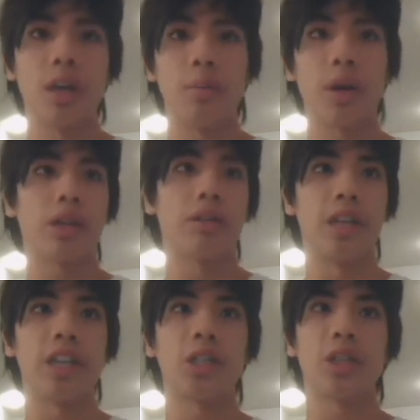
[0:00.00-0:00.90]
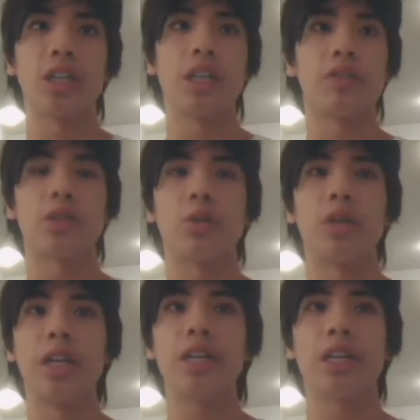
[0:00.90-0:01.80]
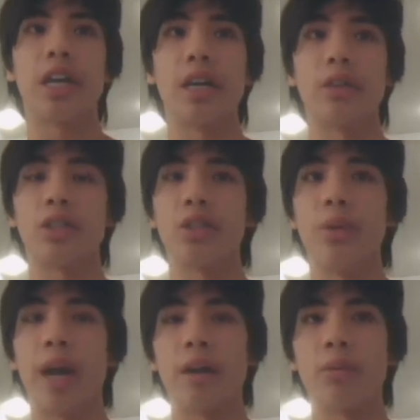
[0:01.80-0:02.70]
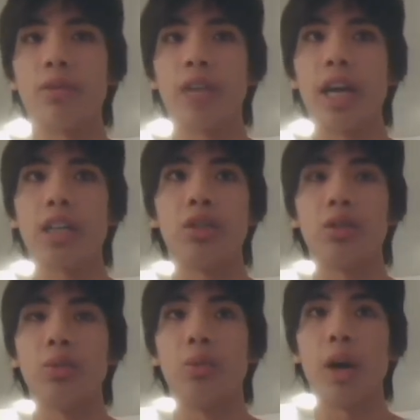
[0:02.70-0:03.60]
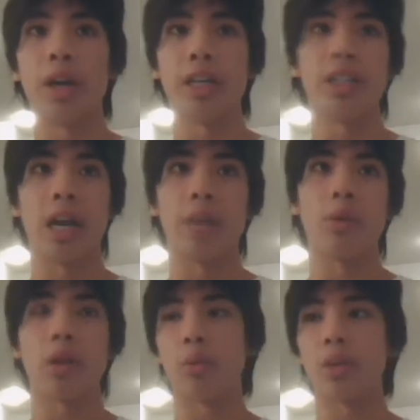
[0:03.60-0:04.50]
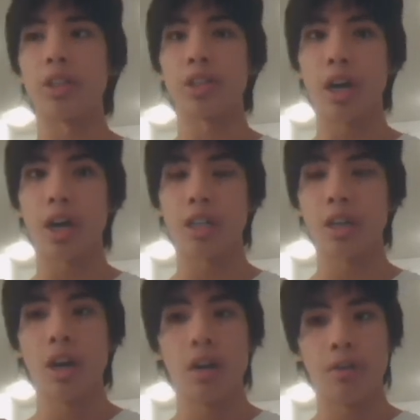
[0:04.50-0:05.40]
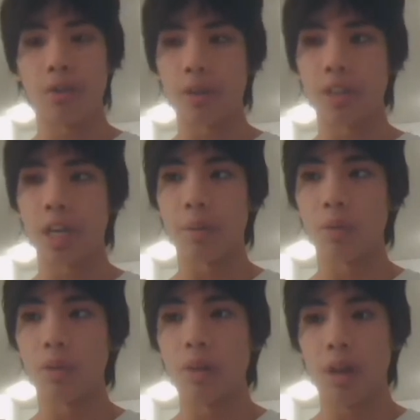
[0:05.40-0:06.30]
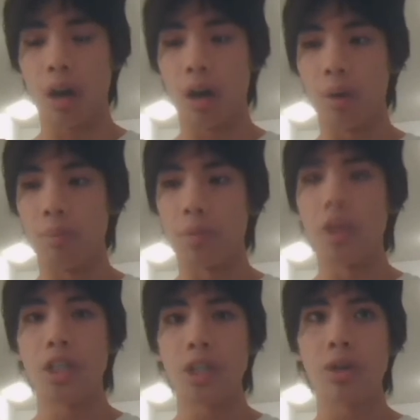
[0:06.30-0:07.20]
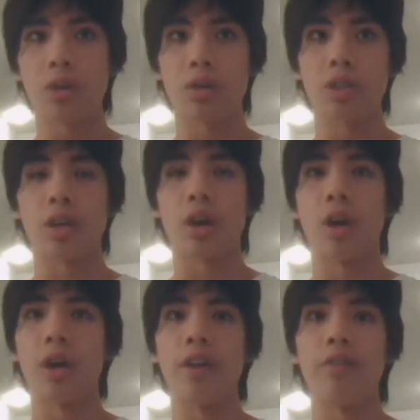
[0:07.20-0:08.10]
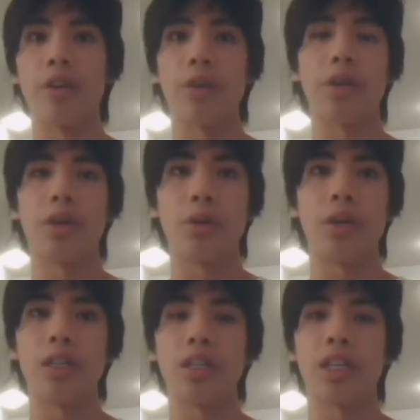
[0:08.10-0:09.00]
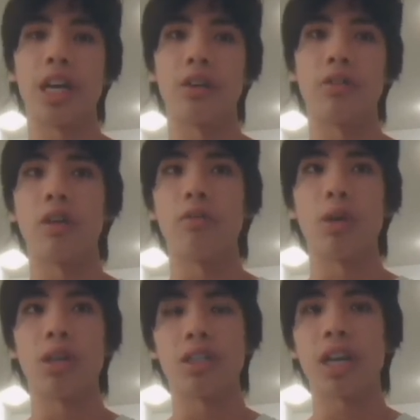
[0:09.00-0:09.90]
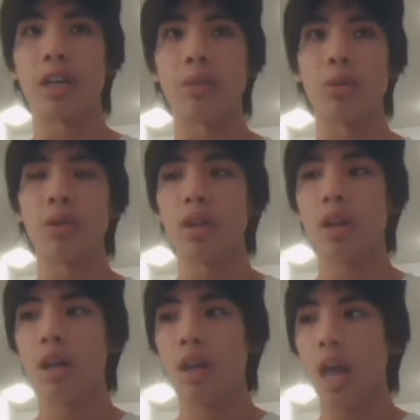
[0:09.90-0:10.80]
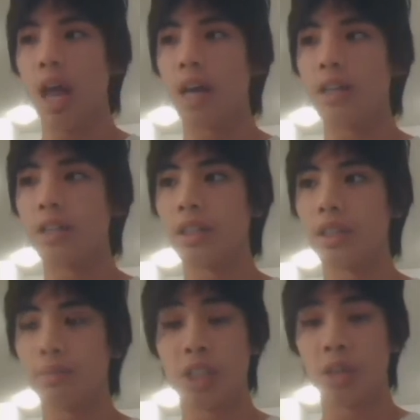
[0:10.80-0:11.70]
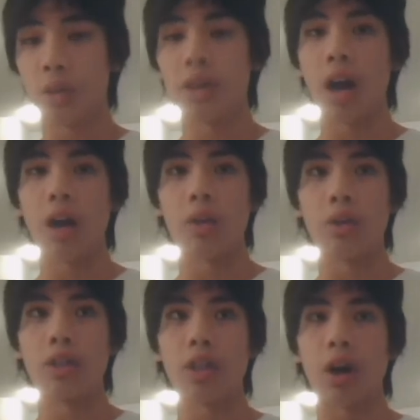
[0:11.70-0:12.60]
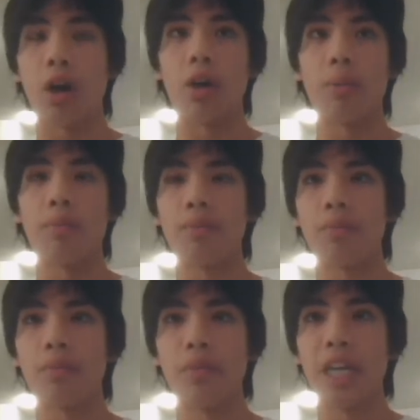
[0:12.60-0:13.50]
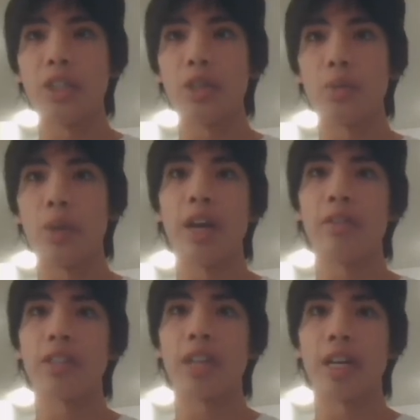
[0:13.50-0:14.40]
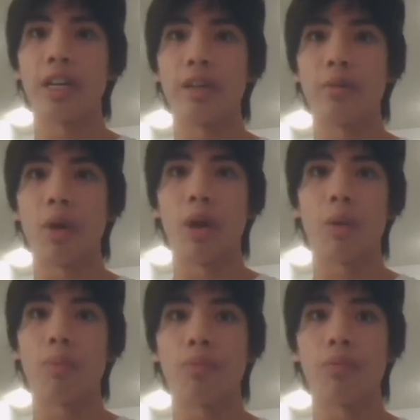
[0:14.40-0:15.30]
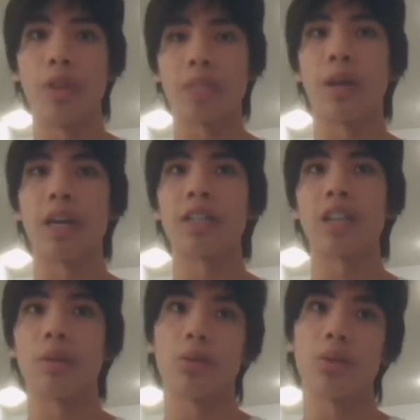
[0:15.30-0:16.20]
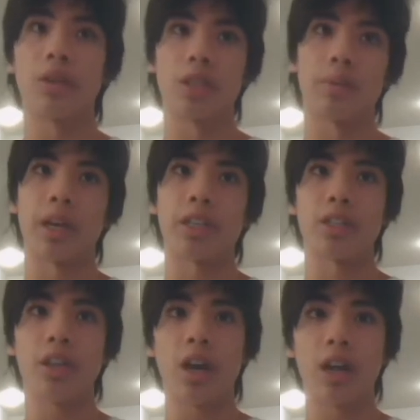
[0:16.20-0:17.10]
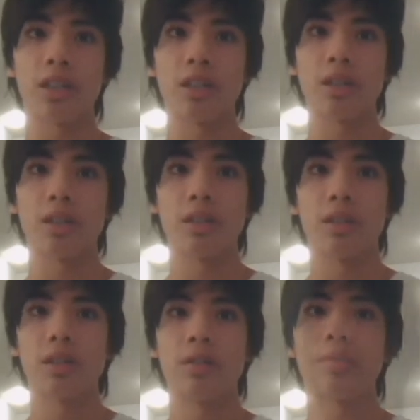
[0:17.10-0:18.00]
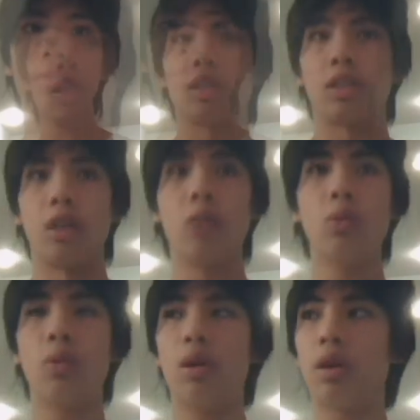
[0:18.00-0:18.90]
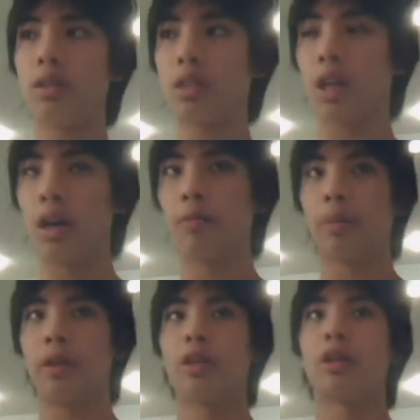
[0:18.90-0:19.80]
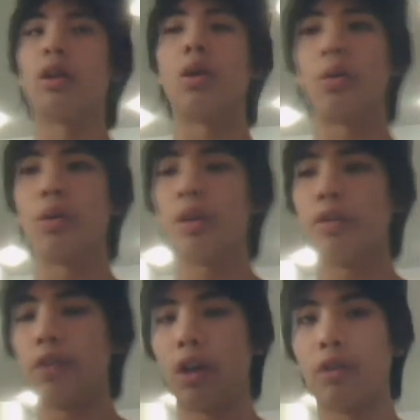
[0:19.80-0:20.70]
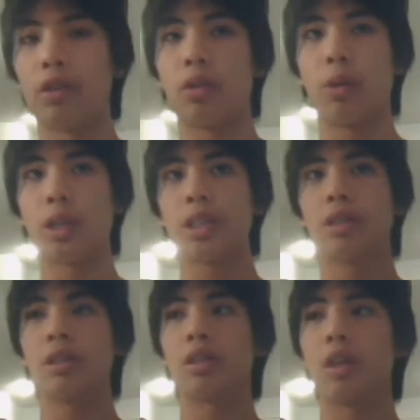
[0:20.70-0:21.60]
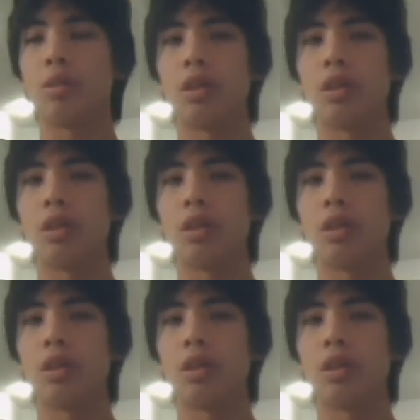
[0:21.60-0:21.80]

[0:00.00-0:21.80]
But nature can give certain indicators to animals as to what is edible and what is not. For example, um, sugars are a very good indicator of what is edible, and certain colors are nature's way of saying, well, this plant is edible and this plant is not. So, time for me to go. If you have any questions, let